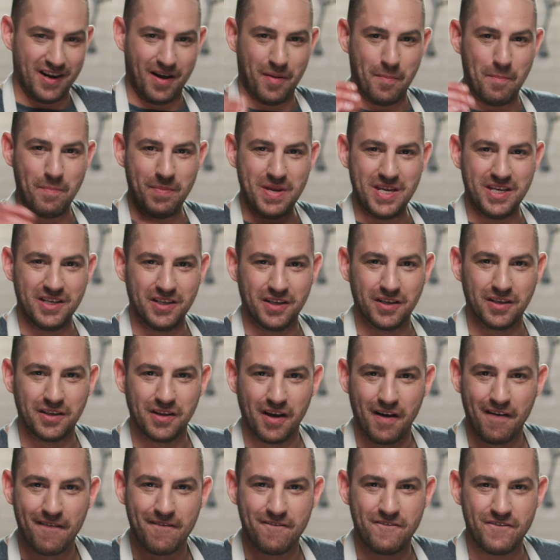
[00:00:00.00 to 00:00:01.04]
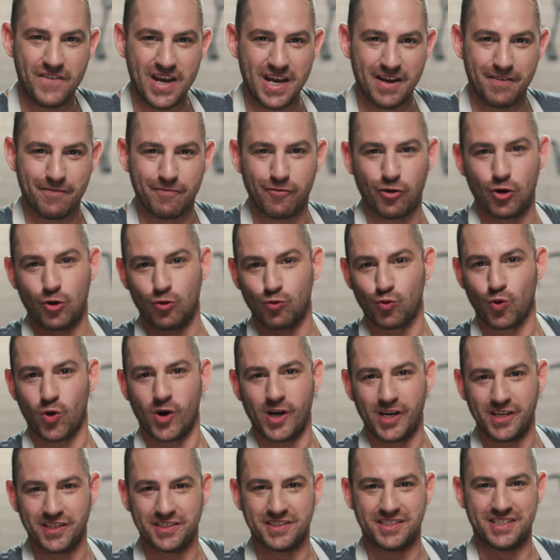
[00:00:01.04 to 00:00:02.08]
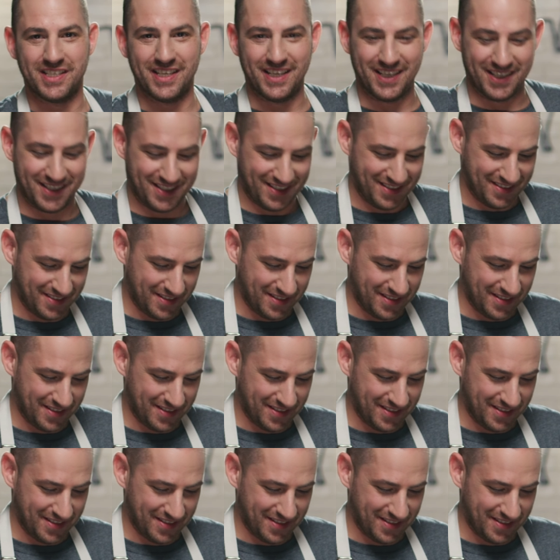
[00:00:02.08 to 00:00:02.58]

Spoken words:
a meal fit for royalty.